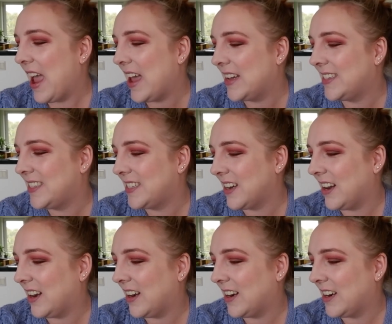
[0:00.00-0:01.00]
and
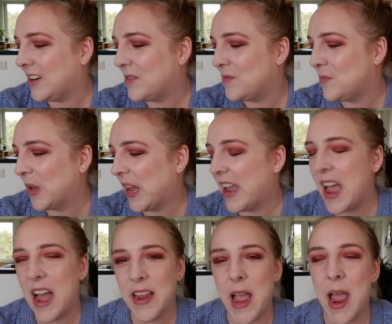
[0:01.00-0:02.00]
um, but I,
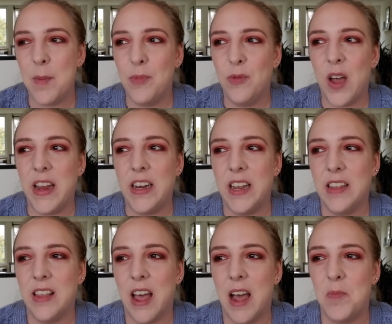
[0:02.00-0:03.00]
I am
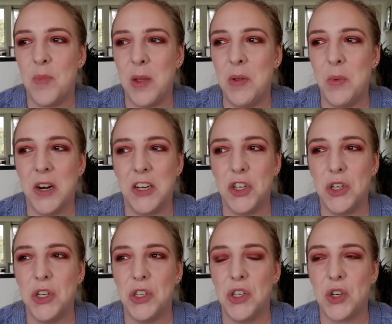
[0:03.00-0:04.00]
finding that maybe what I
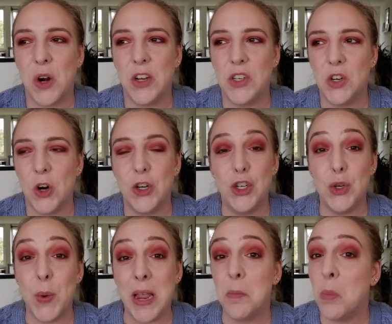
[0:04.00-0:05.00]
should just start
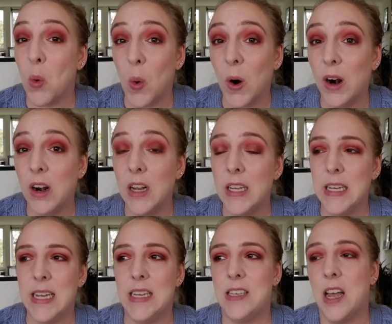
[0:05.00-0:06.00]
doing more
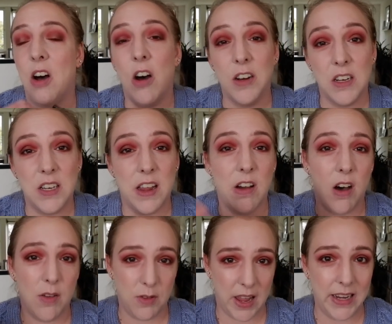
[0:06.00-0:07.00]
is that on a day
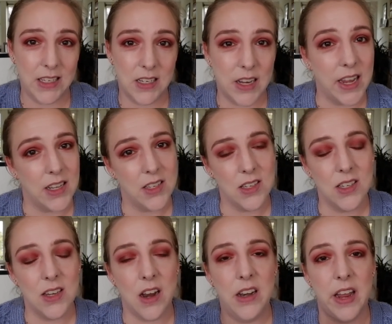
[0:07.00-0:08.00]
off like today it's a
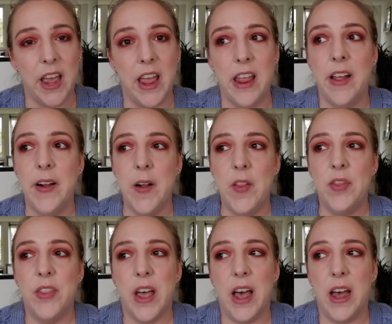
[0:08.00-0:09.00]
Sunday
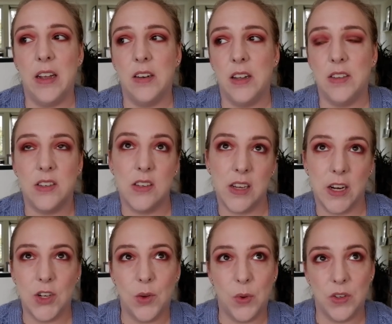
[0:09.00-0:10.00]
that and this is
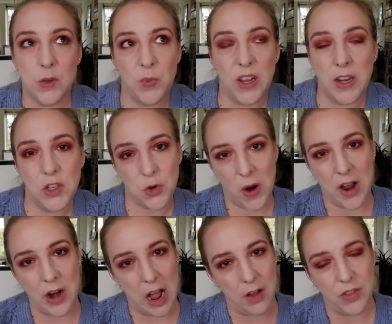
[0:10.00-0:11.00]
actually what, something I
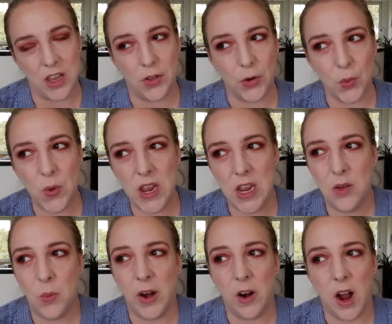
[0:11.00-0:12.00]
tried out the other week
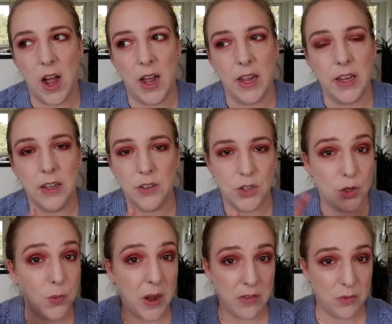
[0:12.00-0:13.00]
where I
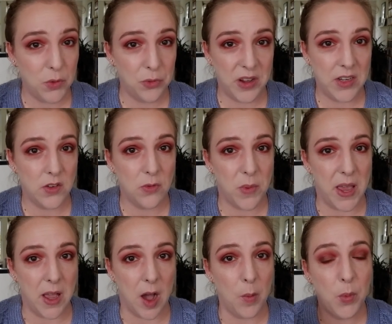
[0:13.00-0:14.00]
do my full face of
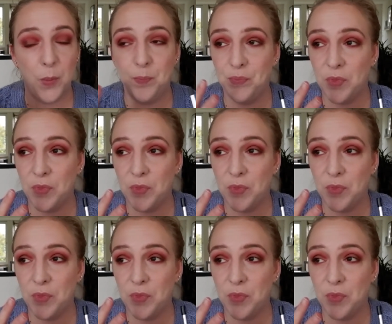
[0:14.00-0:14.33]
makeup